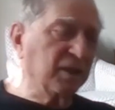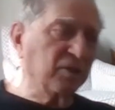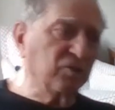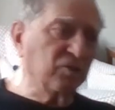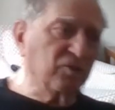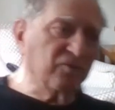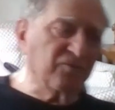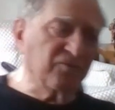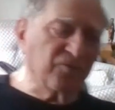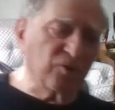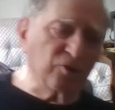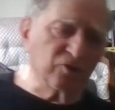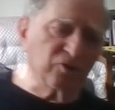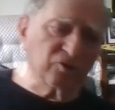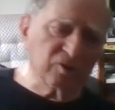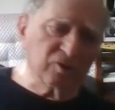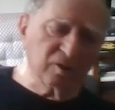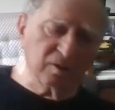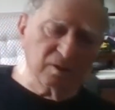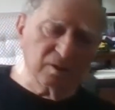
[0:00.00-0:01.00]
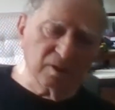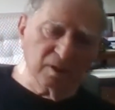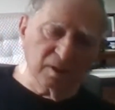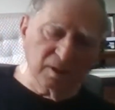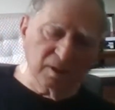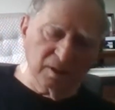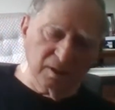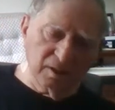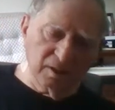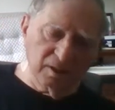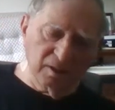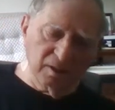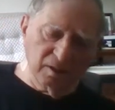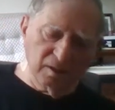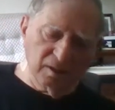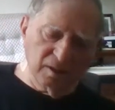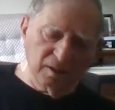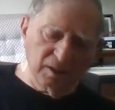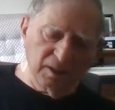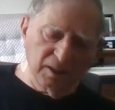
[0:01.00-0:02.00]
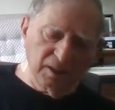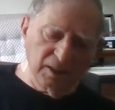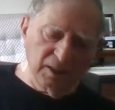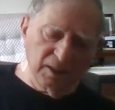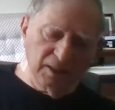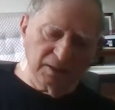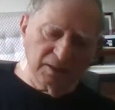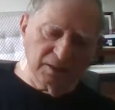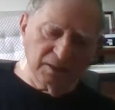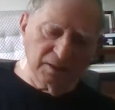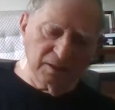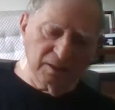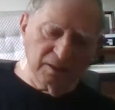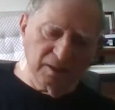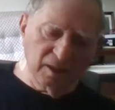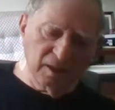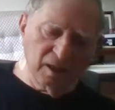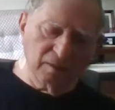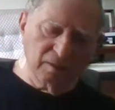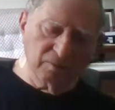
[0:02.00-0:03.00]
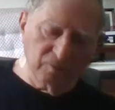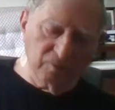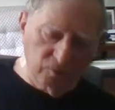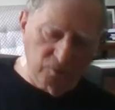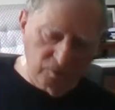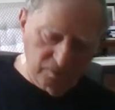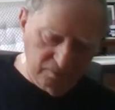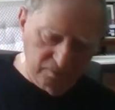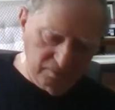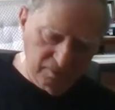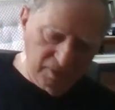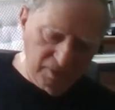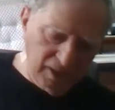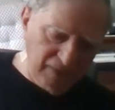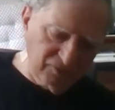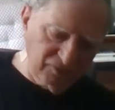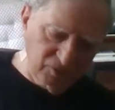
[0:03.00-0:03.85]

the first uh, I have